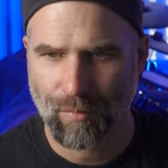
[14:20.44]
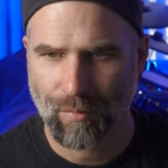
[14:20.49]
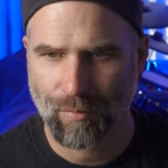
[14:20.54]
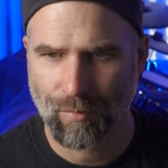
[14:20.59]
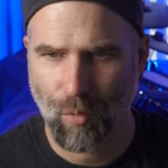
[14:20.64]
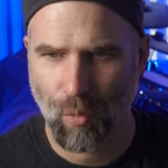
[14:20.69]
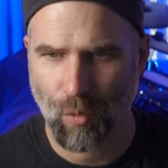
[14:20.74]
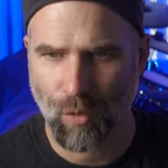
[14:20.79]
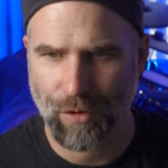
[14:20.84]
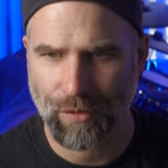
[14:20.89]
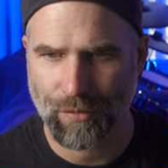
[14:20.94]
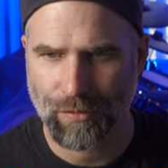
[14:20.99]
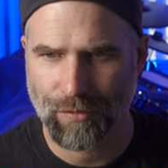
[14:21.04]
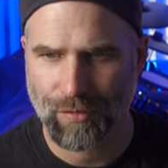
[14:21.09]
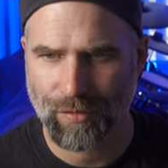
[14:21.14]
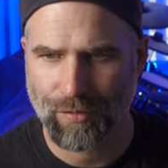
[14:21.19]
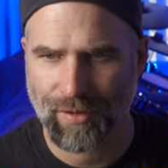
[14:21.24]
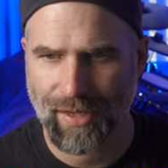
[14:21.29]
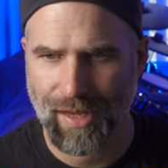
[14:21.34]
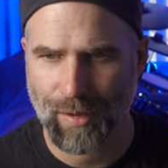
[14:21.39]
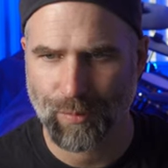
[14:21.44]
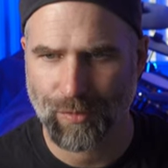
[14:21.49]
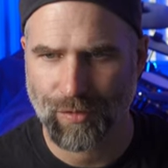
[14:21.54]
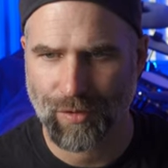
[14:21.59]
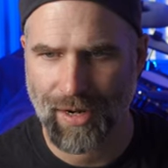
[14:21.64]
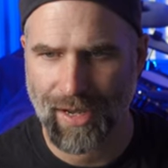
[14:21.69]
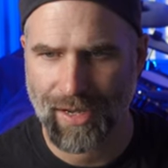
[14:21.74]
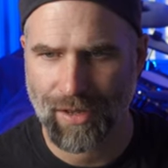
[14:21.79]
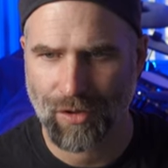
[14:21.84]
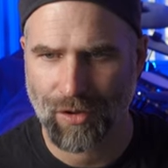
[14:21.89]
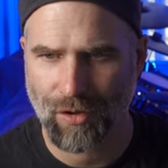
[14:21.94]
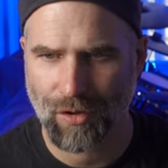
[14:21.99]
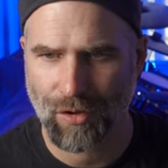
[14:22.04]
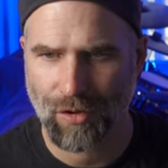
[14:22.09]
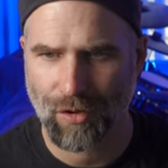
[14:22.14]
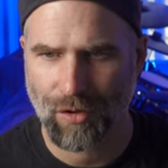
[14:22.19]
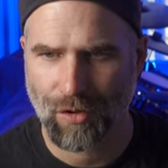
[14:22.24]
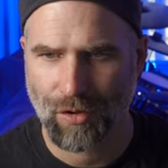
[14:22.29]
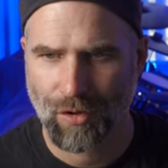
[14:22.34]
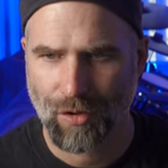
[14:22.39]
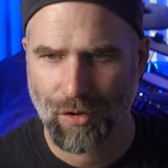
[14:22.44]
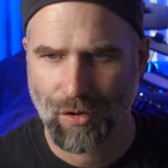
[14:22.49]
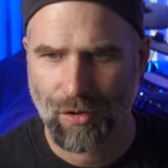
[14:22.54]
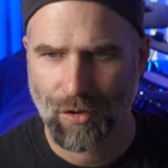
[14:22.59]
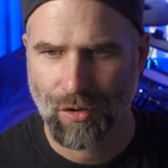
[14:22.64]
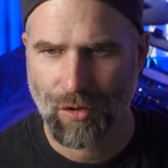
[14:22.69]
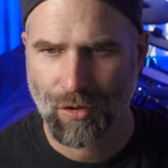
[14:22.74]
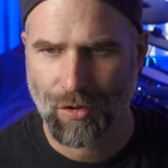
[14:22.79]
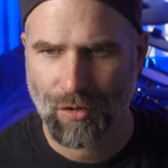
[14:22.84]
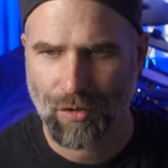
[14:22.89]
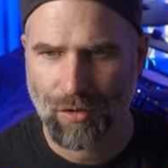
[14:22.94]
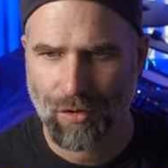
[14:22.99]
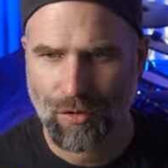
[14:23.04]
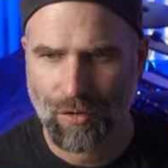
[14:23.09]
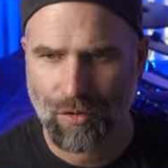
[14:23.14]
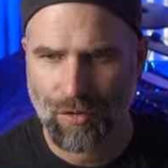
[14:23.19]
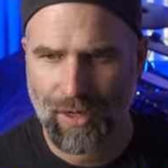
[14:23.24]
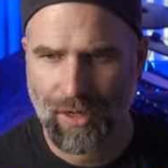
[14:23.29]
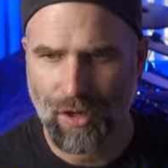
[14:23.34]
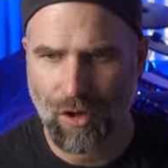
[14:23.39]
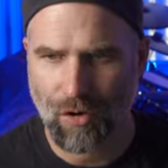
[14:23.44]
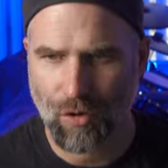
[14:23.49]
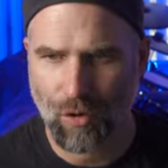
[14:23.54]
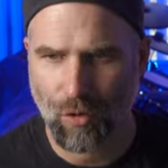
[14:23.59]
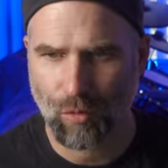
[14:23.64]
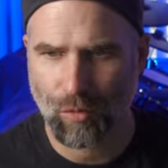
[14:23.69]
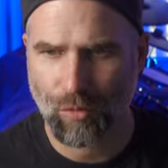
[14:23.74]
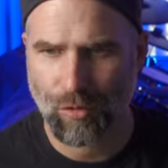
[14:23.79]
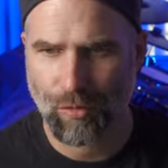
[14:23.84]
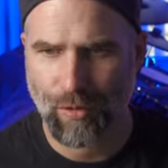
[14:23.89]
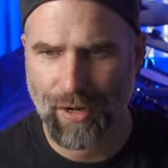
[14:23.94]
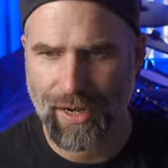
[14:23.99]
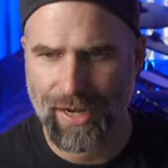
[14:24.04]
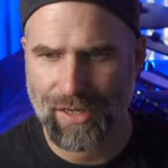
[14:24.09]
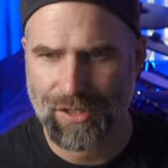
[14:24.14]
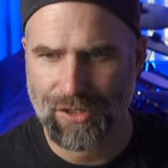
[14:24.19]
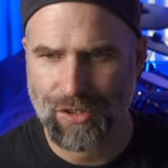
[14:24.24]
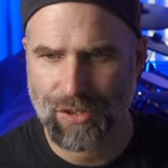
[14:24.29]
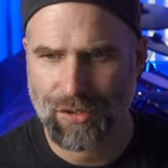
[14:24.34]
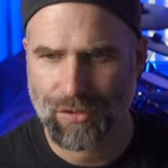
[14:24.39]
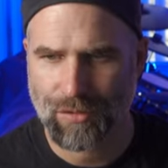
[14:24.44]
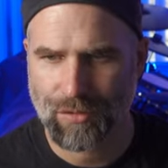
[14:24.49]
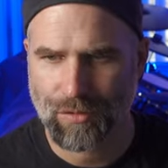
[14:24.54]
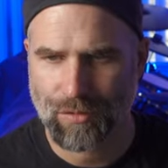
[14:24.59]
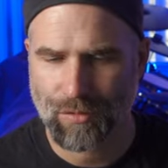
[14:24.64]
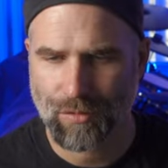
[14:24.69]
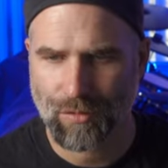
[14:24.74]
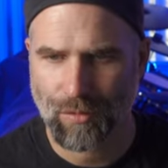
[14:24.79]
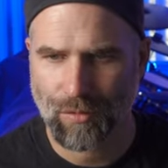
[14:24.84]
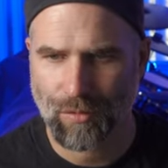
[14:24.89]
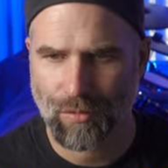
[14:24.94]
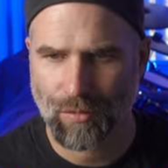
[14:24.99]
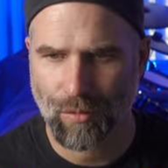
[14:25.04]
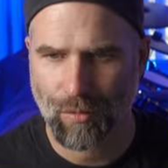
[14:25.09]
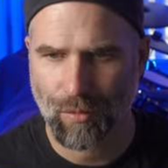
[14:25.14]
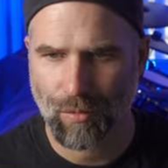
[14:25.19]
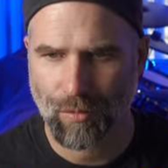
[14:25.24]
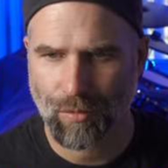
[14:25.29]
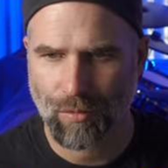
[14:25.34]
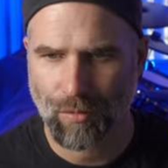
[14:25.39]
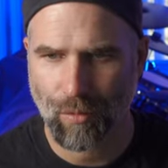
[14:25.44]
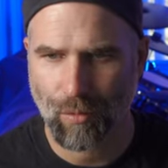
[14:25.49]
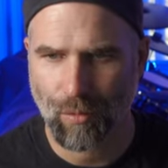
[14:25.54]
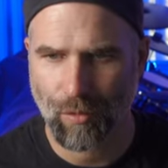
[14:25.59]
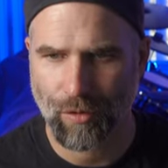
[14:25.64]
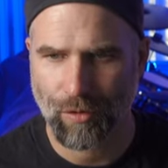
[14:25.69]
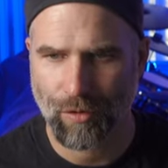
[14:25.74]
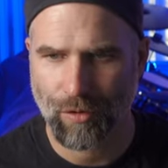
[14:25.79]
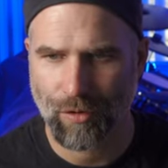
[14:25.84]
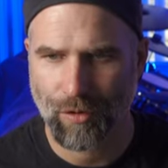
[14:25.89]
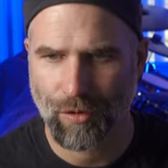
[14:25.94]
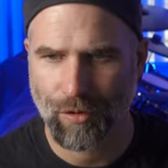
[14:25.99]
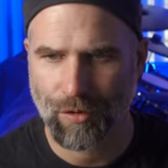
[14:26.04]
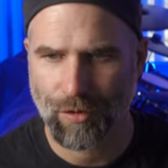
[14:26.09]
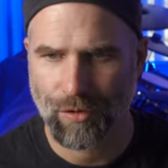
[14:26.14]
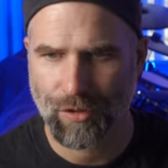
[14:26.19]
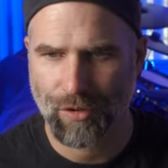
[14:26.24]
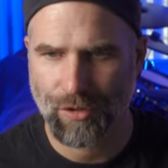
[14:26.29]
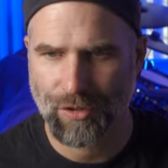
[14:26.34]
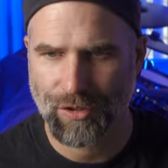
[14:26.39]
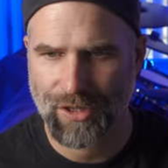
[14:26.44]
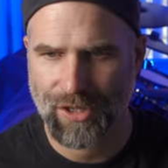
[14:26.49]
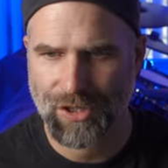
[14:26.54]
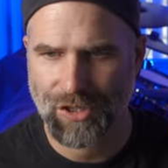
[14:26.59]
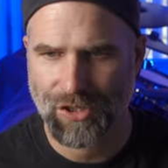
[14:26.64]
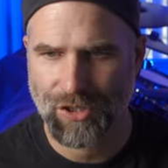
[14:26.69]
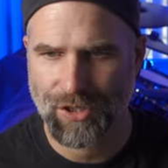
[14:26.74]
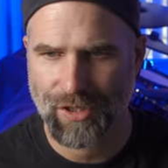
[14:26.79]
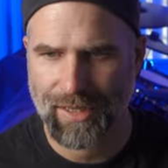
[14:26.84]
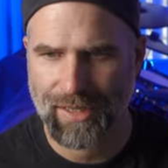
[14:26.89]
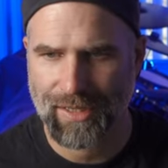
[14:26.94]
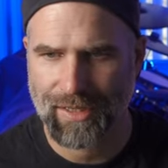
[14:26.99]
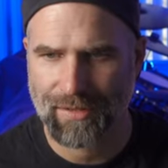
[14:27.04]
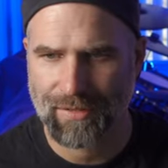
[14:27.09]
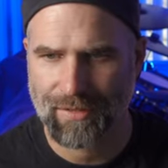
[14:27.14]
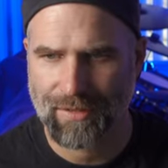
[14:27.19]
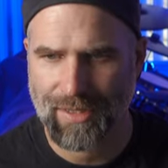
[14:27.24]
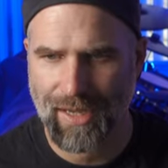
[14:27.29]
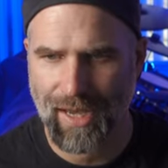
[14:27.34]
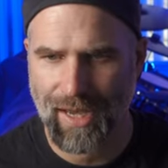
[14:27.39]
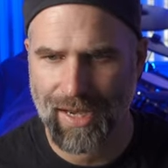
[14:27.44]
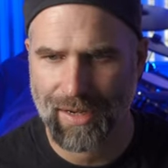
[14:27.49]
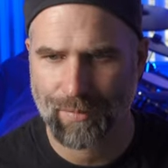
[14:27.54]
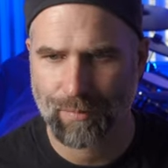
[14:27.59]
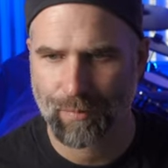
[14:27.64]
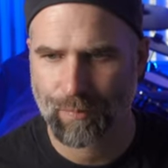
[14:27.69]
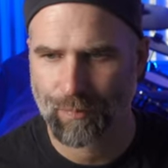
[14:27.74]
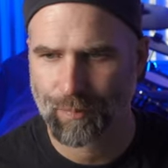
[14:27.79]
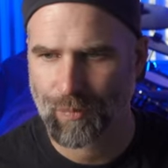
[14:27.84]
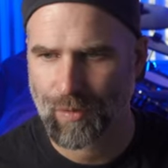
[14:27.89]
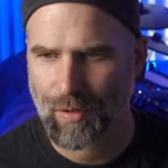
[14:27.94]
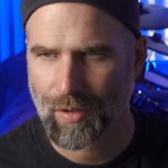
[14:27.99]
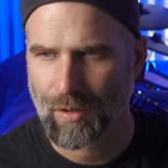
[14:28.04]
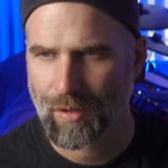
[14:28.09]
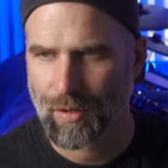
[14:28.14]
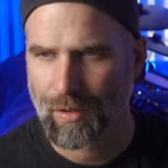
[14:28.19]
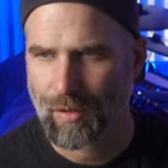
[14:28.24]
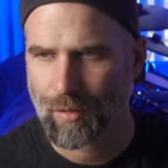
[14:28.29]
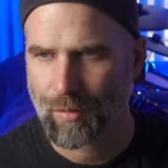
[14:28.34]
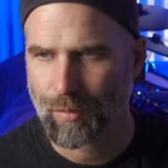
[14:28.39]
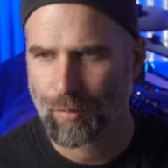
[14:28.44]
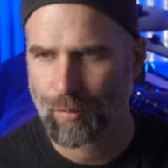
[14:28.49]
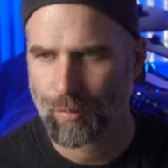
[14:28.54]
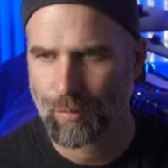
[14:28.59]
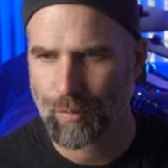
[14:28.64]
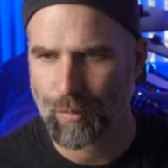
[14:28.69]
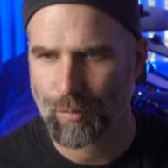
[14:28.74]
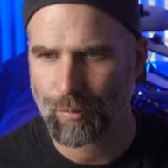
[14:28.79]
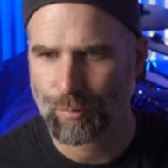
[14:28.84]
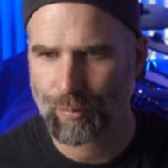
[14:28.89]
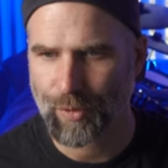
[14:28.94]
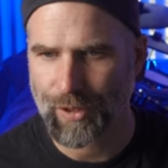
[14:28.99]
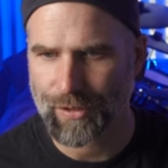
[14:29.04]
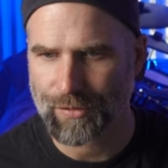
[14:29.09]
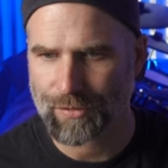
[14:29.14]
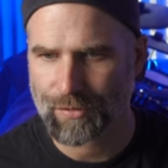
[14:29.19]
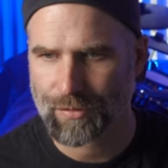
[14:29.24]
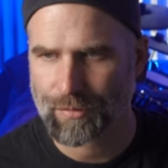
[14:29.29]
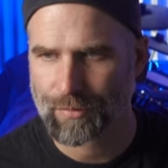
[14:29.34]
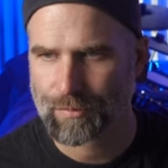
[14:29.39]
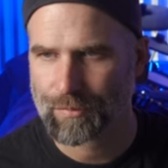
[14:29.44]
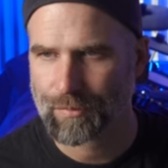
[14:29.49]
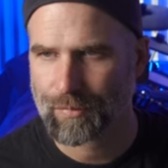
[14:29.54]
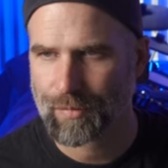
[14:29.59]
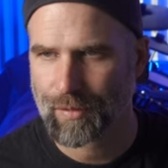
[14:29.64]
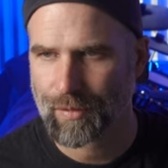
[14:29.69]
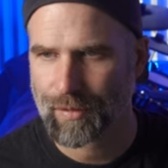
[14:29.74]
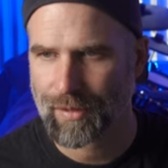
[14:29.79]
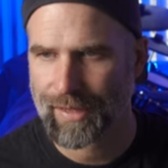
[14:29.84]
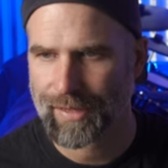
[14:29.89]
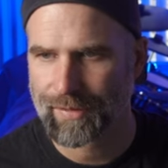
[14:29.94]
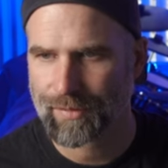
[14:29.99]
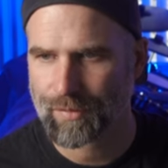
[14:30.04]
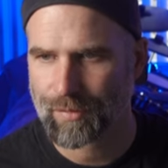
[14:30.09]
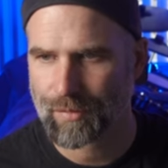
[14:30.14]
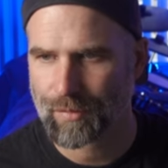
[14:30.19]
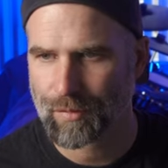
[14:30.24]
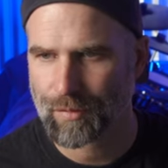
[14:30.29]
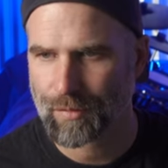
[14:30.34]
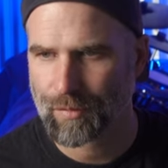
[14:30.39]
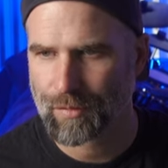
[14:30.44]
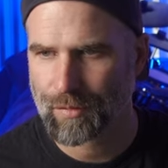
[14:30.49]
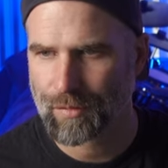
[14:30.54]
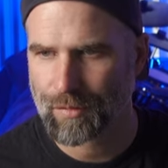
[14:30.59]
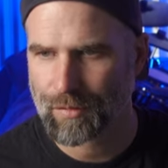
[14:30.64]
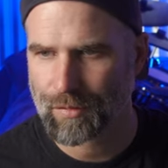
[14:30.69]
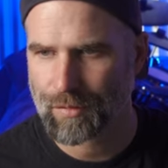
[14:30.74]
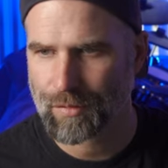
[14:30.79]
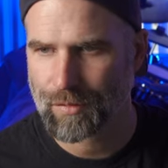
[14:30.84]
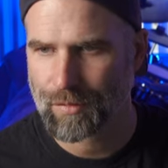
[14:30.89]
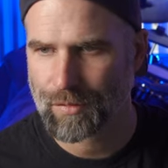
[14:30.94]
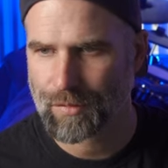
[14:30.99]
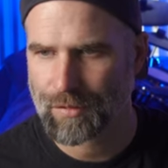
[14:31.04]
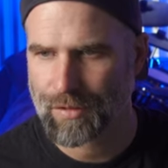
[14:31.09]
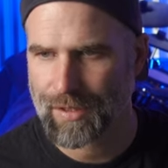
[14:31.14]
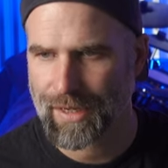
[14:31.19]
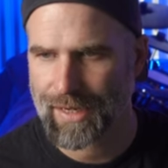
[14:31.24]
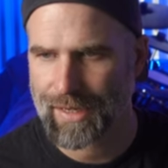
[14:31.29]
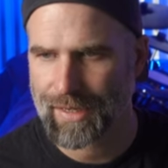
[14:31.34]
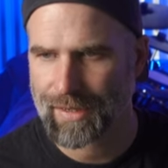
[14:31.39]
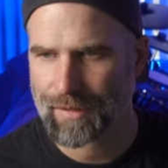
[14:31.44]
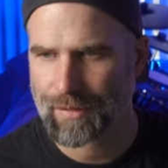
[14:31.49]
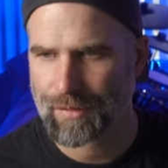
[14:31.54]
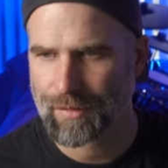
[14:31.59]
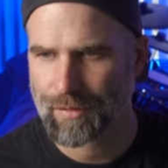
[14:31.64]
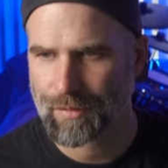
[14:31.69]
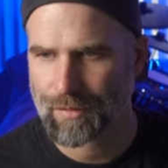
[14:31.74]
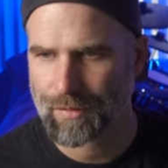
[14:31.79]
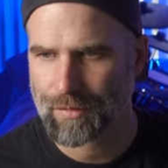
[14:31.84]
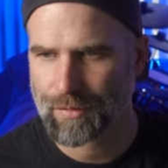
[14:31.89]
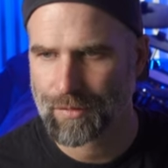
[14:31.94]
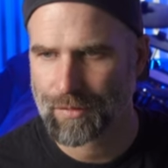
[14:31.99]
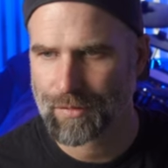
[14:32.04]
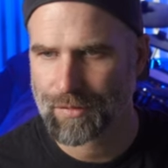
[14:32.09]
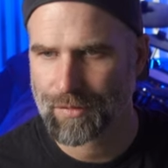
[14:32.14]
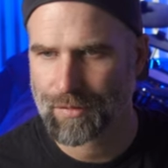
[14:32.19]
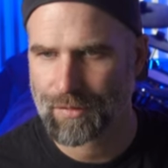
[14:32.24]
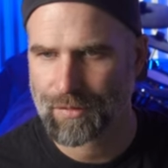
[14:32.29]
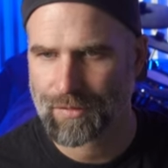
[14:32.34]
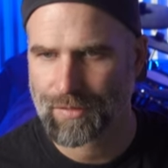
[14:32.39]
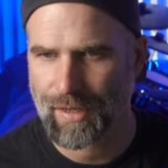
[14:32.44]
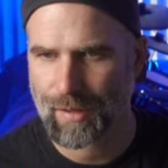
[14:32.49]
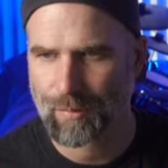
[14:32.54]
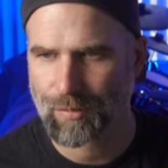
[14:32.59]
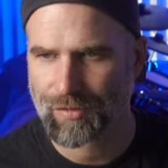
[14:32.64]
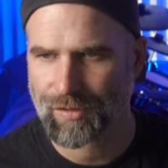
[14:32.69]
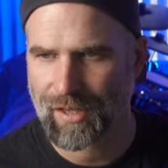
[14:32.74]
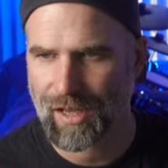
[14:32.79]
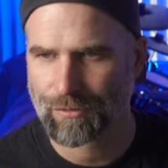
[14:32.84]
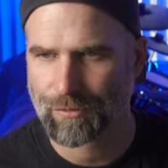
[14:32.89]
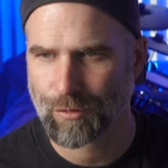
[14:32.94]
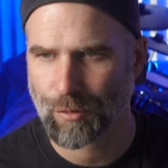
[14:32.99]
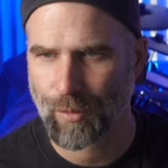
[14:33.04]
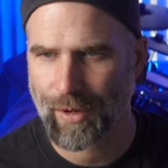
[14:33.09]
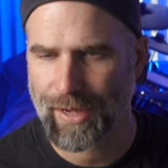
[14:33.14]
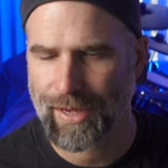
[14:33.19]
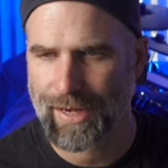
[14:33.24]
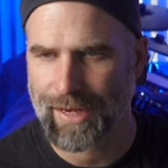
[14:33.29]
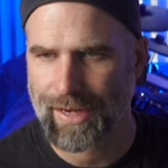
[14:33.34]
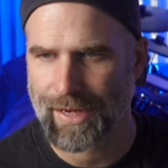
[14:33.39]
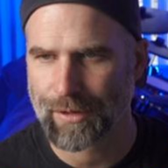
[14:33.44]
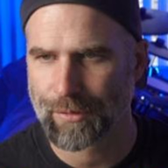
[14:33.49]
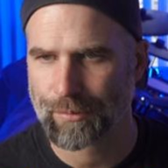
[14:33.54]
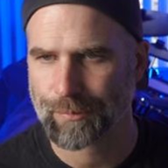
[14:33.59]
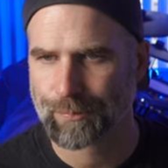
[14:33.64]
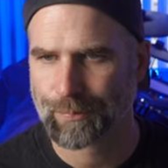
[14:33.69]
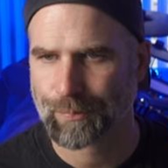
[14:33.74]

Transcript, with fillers: more steps like a, like a cold crash or a conditioning time. But let's take some stuff away here.